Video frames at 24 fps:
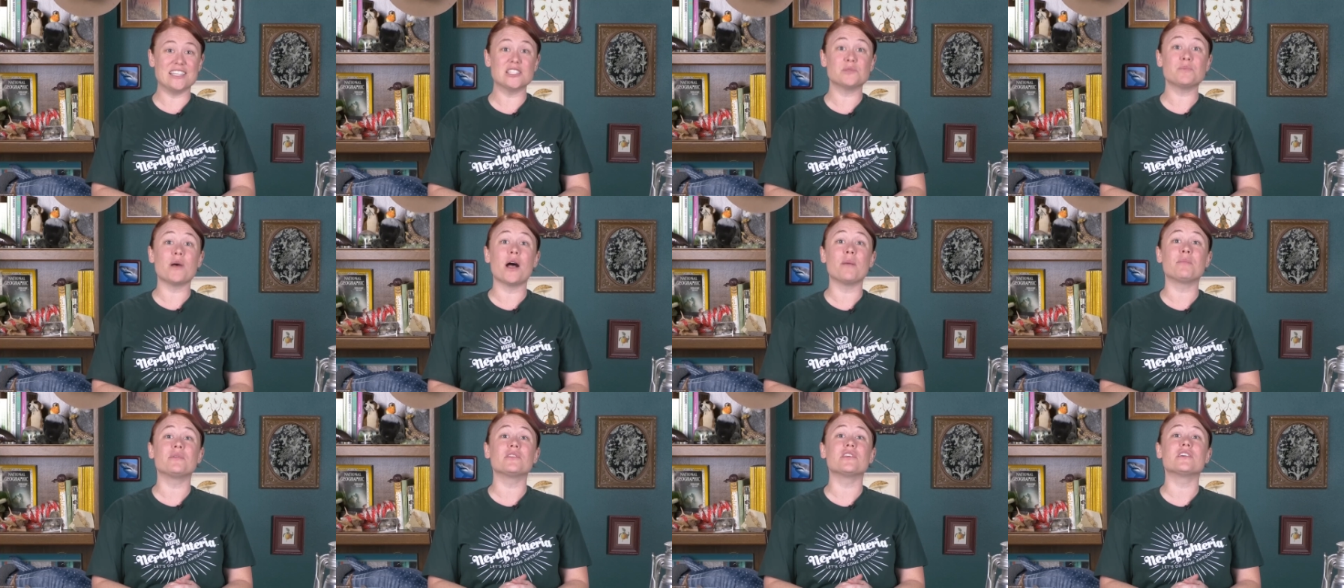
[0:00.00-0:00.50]
These
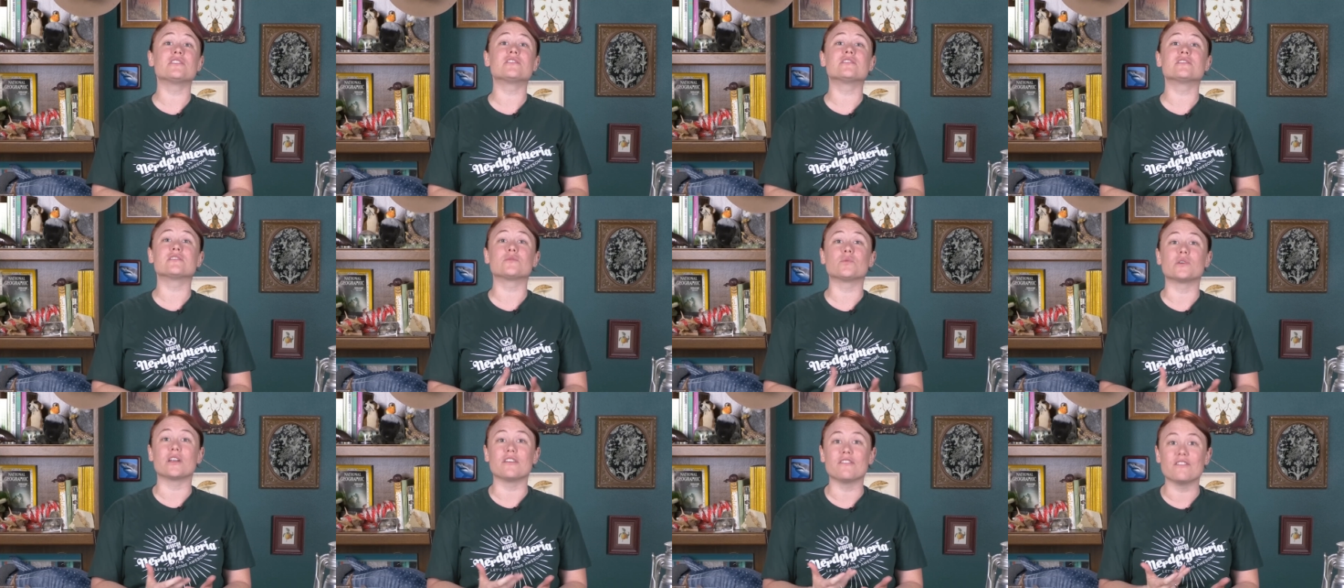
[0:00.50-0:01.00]

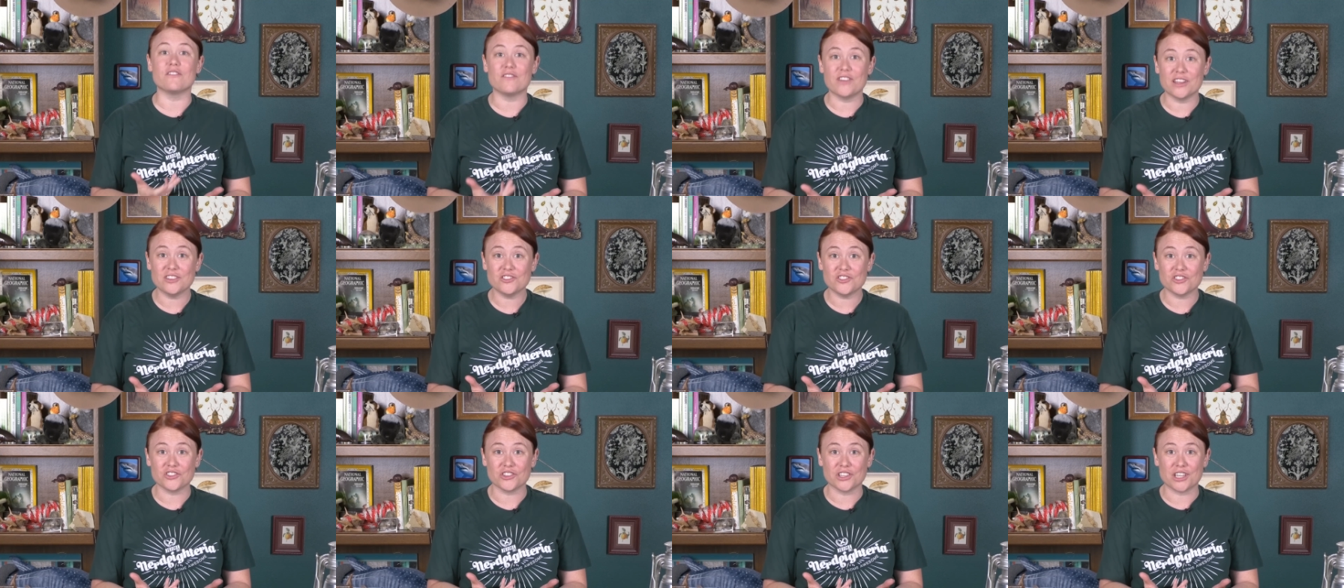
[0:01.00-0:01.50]
populations would
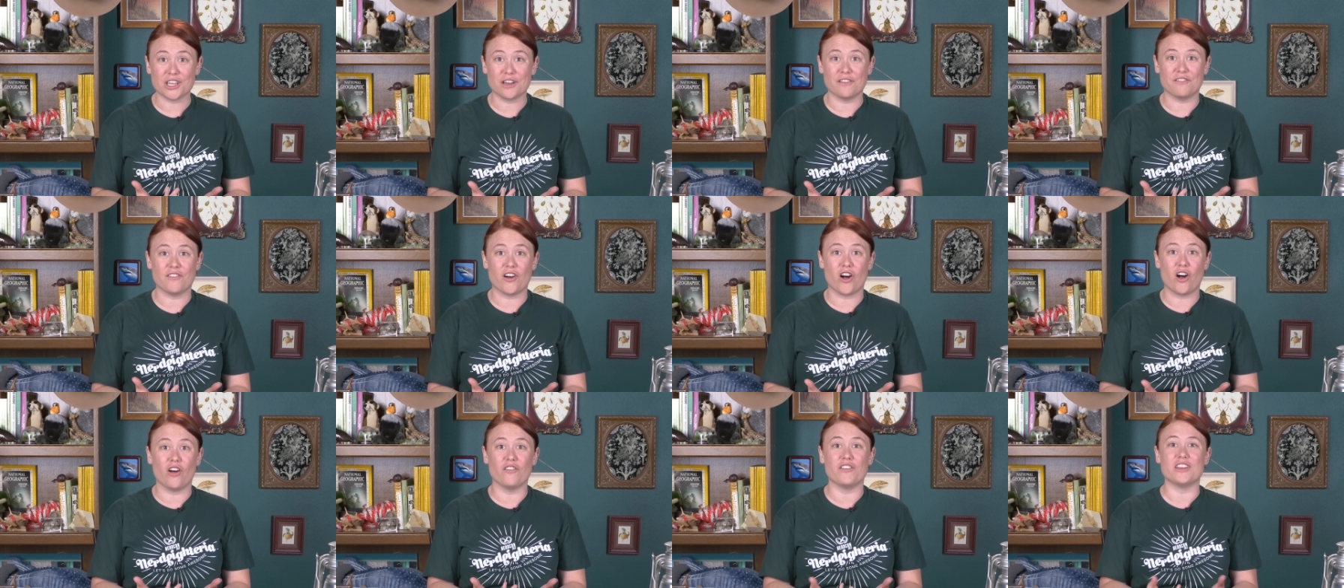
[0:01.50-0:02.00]
eventually
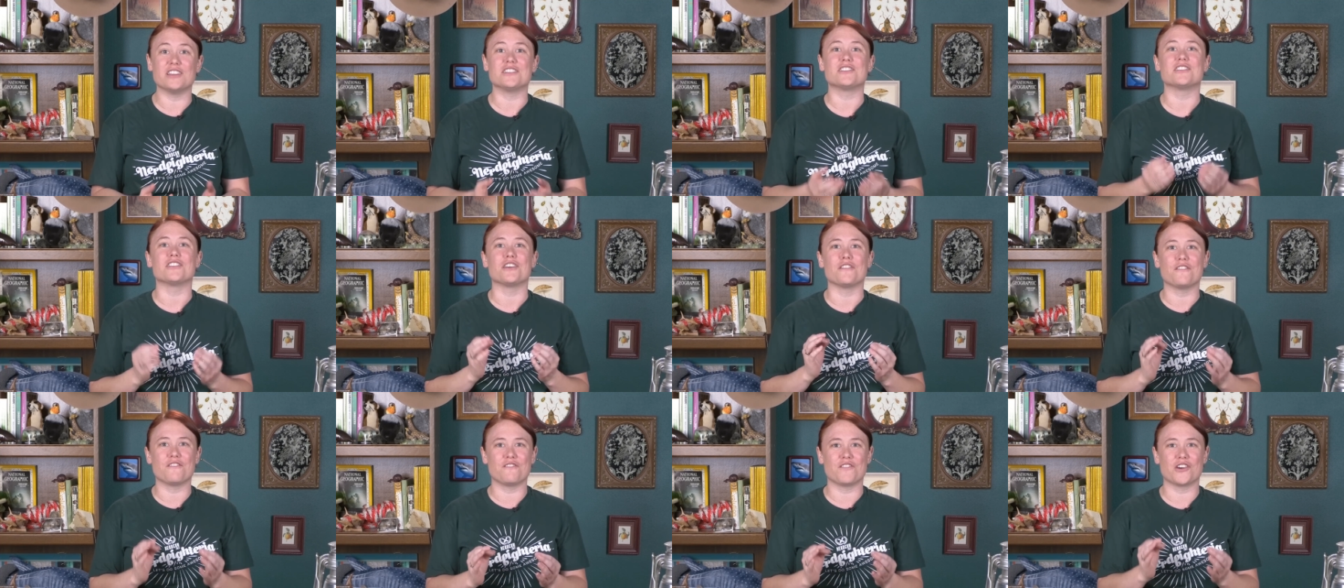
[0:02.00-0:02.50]
evolve into
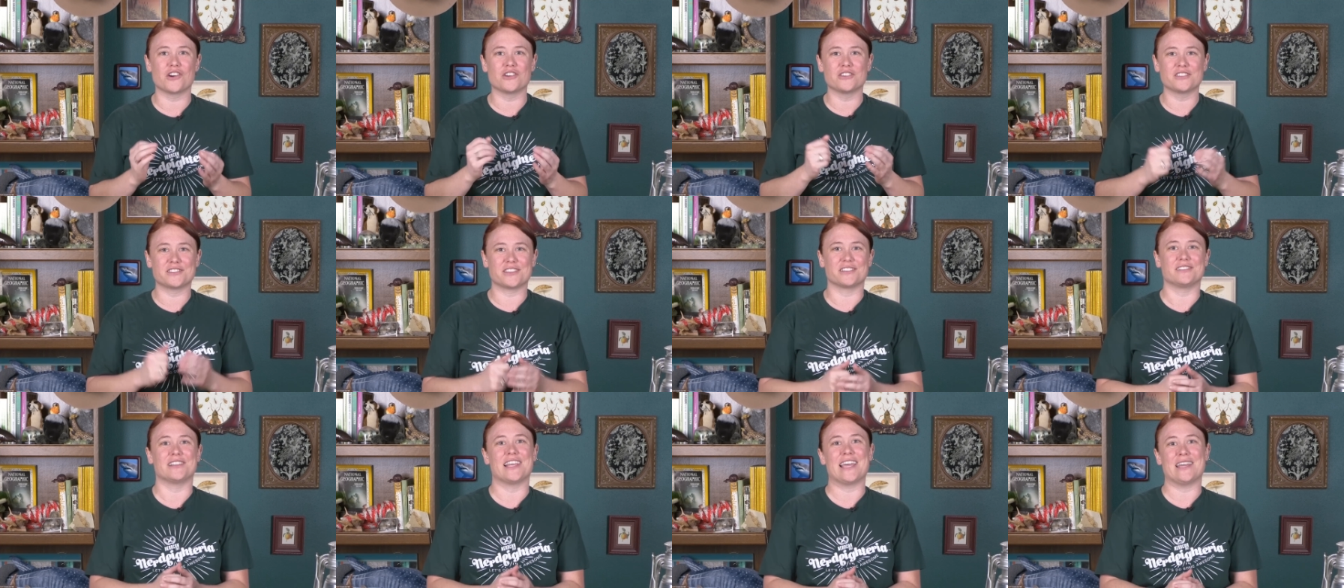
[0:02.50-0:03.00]
the
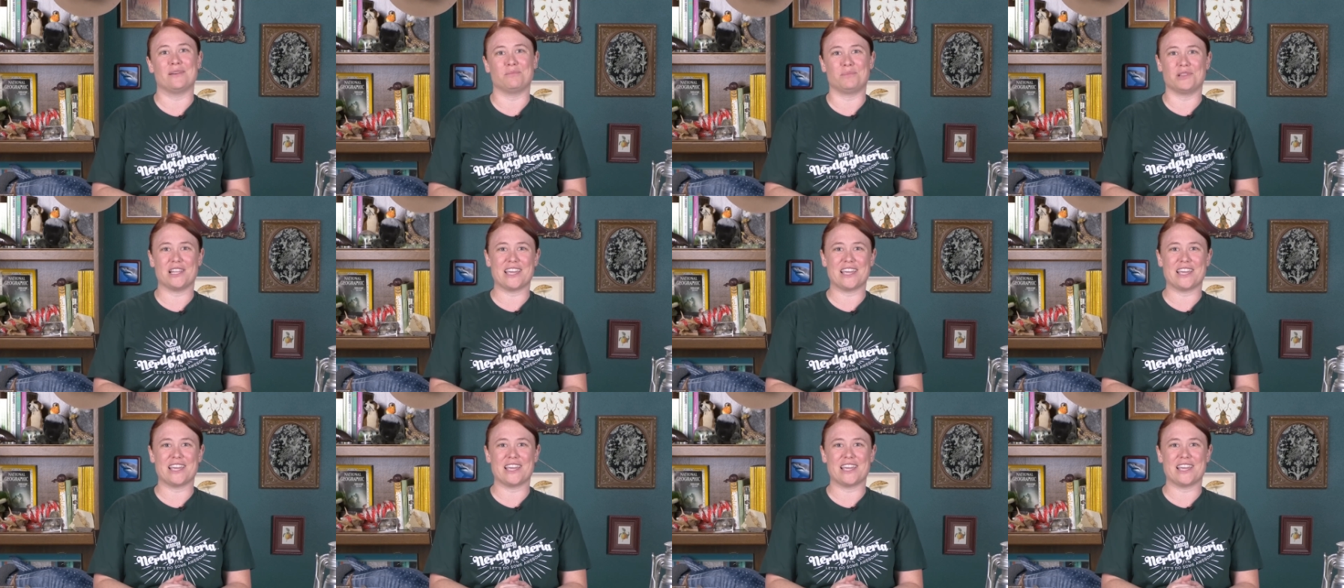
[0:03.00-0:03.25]
first land